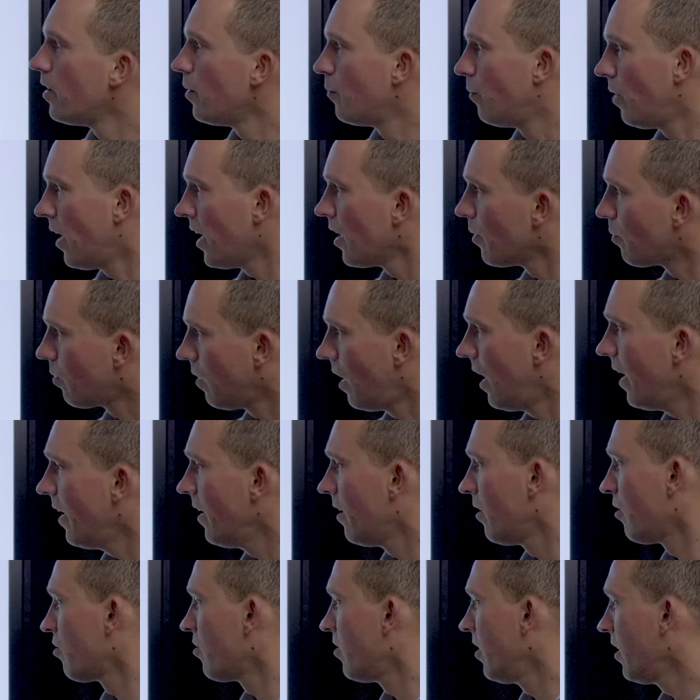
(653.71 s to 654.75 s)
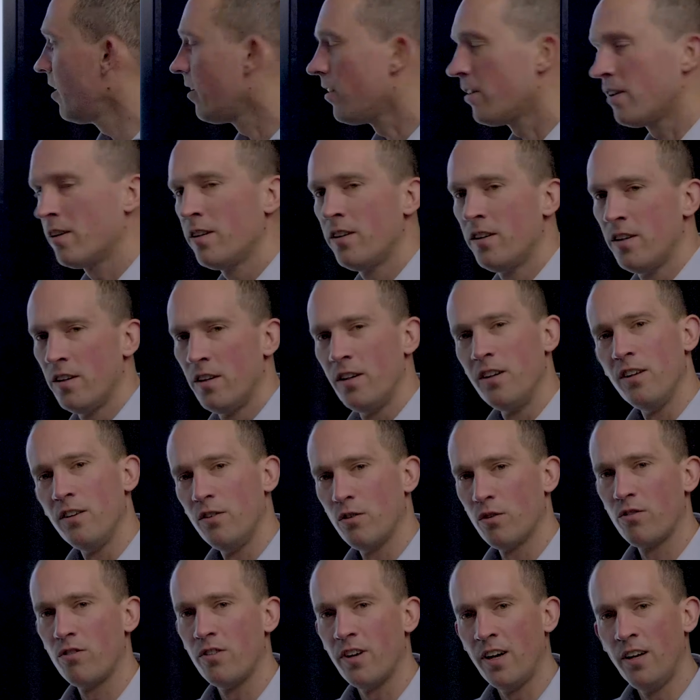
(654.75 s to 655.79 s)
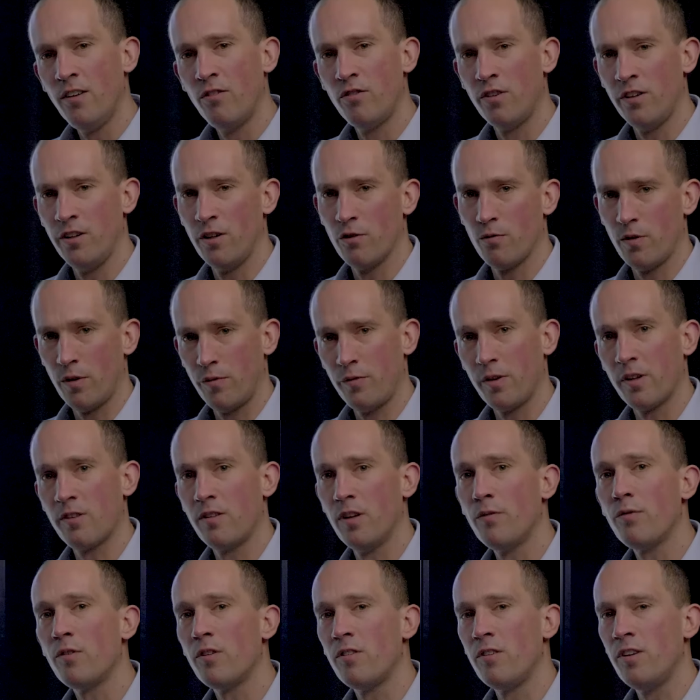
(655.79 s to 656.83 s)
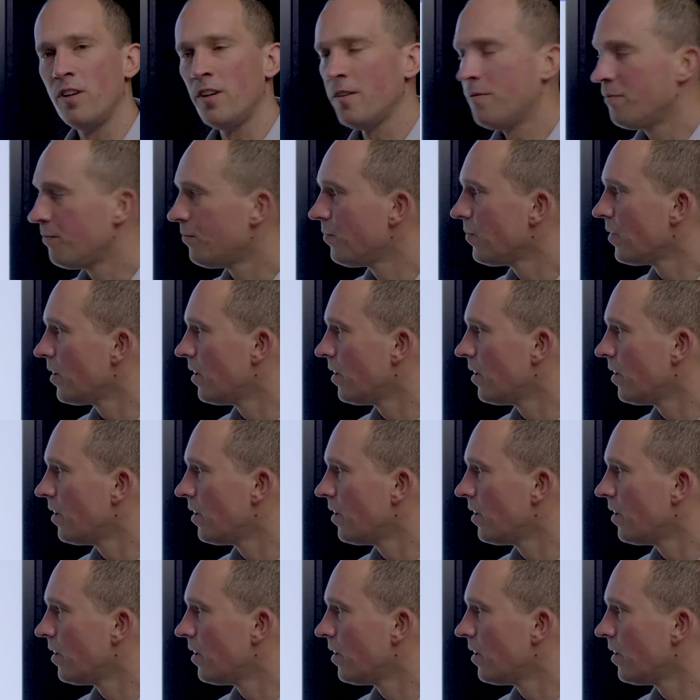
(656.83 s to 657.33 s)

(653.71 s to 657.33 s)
By applying a sticker, you're changing the reflectivity